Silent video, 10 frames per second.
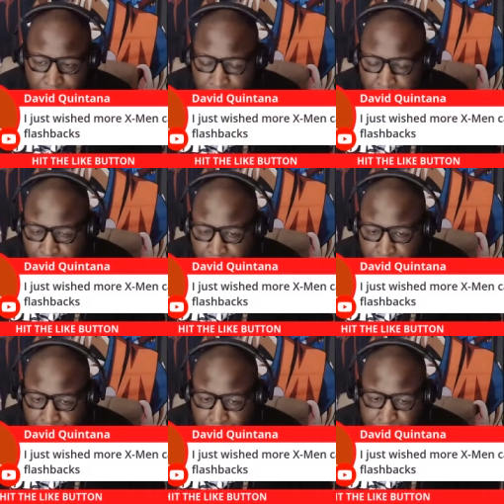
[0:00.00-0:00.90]

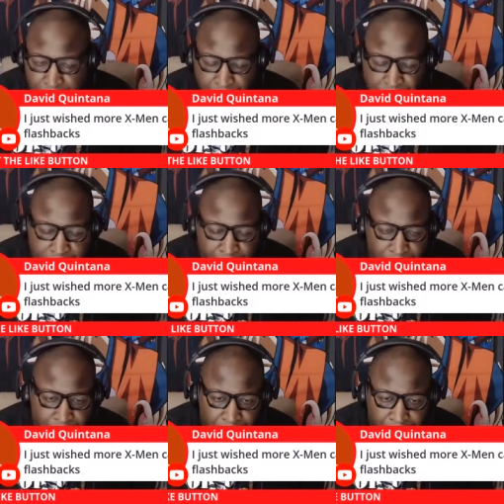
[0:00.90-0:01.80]
and his
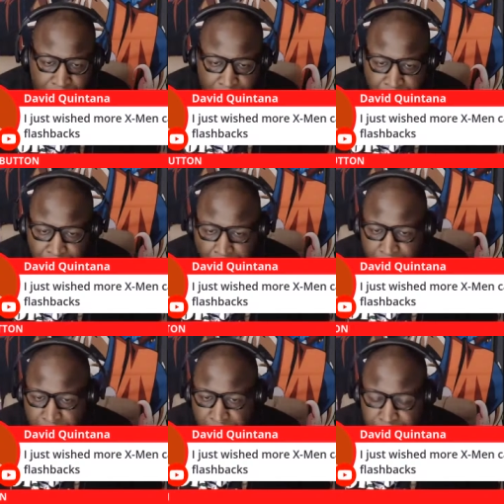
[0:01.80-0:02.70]
evolution
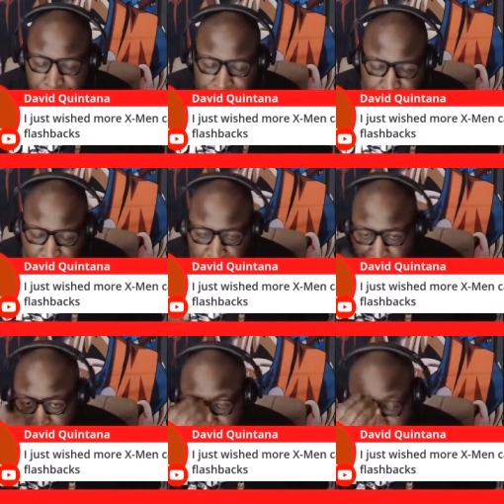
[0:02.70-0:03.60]
jumped up like
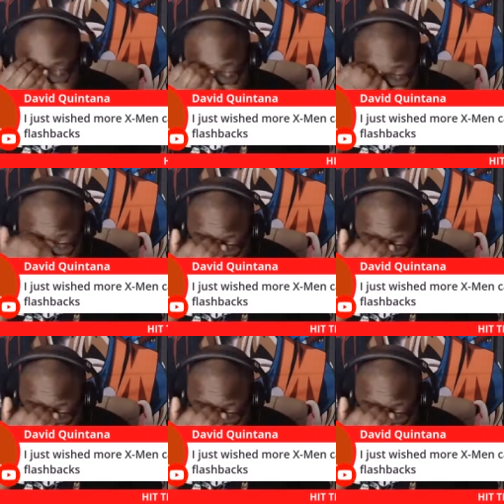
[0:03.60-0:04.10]
crazy. He was